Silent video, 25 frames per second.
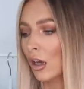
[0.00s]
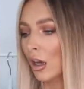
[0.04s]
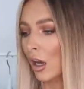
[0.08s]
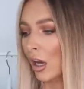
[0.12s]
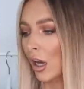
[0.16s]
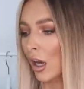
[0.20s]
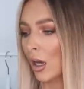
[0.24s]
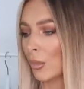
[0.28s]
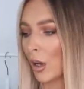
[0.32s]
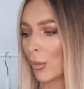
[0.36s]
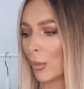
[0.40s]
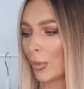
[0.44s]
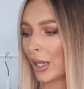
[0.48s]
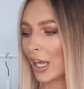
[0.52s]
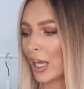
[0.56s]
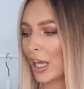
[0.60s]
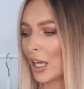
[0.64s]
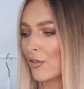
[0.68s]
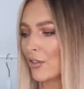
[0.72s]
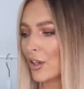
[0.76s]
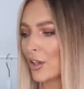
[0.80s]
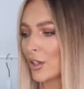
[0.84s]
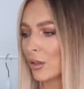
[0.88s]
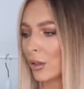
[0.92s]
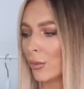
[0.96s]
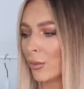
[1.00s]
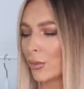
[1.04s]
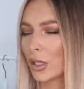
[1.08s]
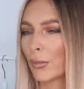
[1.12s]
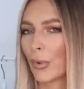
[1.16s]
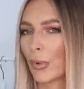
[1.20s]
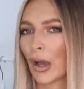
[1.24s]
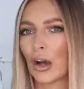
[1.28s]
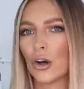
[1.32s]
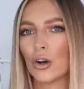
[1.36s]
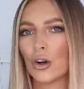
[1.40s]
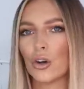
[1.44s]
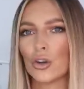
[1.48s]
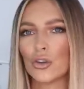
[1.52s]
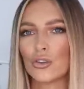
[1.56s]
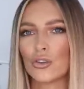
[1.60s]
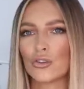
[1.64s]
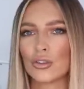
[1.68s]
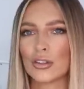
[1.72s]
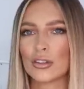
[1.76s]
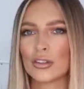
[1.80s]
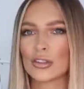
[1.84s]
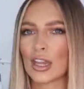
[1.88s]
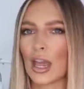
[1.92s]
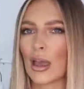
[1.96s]
I believe this one was about
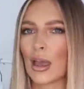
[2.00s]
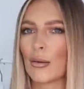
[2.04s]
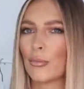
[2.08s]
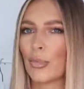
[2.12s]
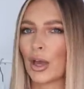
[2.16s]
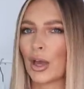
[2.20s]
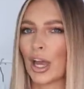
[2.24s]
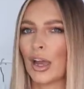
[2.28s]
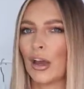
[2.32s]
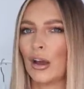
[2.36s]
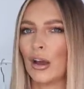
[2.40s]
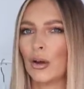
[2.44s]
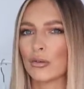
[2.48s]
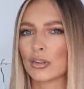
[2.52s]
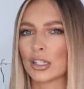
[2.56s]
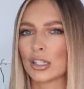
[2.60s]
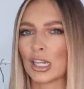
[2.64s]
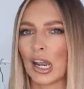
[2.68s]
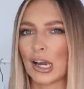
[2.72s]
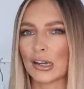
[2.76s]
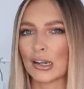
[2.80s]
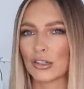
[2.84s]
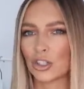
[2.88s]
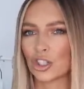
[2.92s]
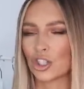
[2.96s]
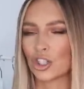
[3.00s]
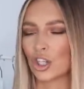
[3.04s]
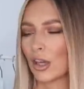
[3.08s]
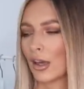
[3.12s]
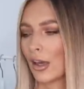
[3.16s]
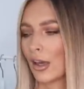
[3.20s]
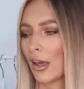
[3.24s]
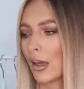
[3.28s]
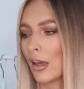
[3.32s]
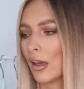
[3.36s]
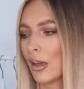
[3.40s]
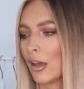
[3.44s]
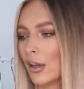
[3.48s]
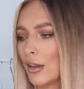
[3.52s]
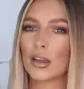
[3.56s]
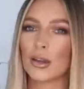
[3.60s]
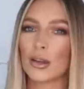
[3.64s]
£110 last year.